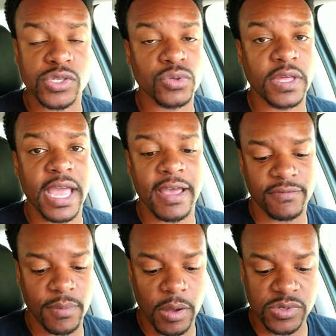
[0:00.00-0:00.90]
So they
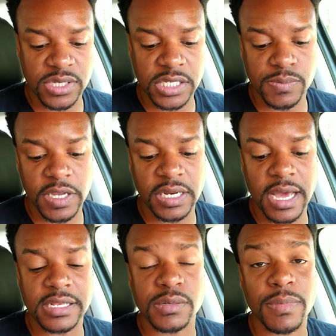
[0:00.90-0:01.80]
have about $6 million
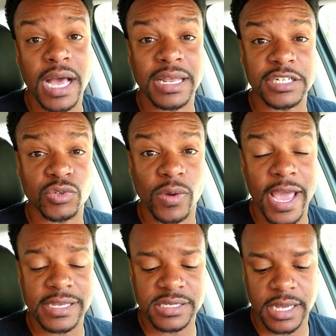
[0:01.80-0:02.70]
in biological
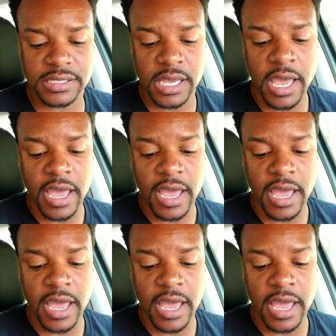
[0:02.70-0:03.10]
assets